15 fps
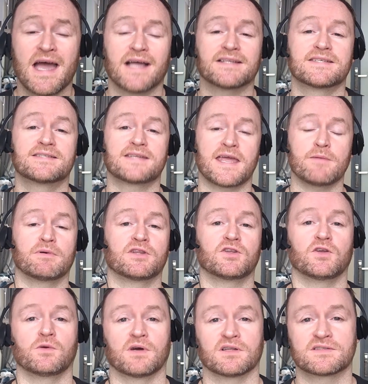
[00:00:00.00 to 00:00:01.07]
and stay
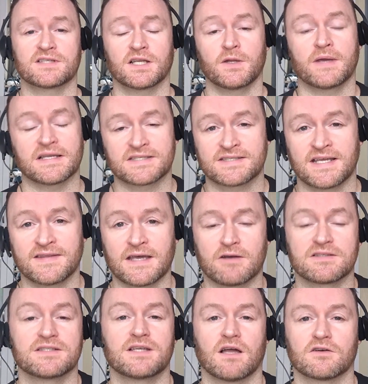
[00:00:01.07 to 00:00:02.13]
with you until you get to ten
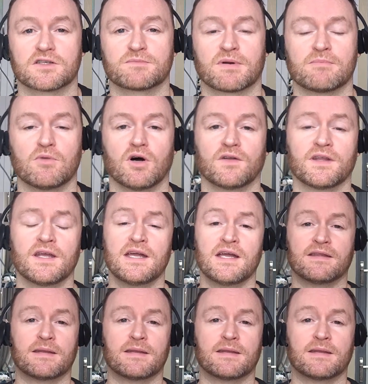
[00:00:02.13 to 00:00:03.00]
thousand dollars per month,